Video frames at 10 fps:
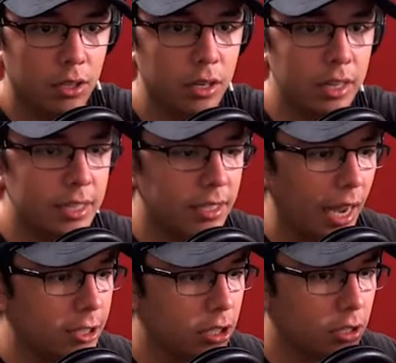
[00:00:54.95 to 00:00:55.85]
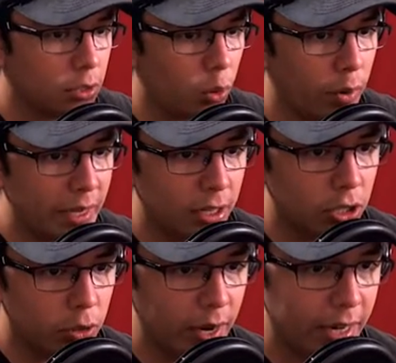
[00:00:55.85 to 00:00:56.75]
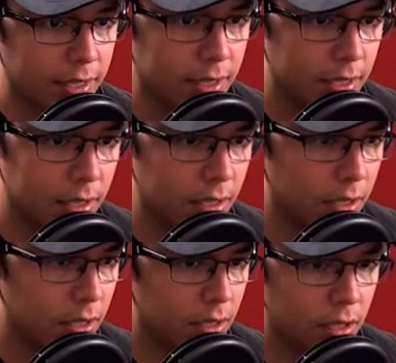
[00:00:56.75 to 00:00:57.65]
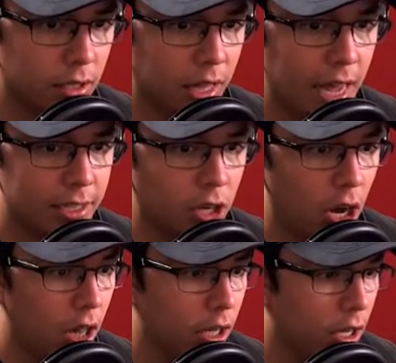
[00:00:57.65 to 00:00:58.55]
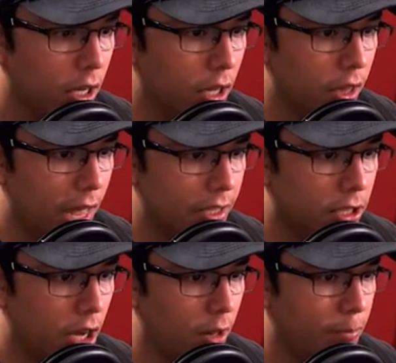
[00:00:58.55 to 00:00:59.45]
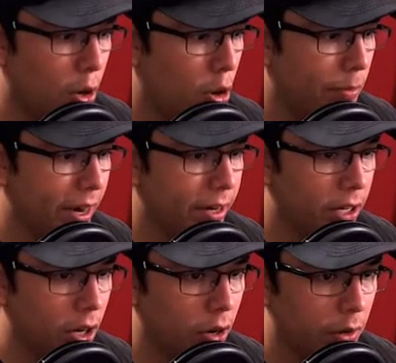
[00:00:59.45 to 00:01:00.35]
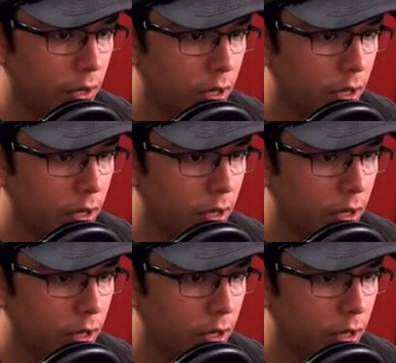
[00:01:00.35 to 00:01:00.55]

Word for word: Look at these guys just throwing their drinks. Last call. Last call. Boom. There you go.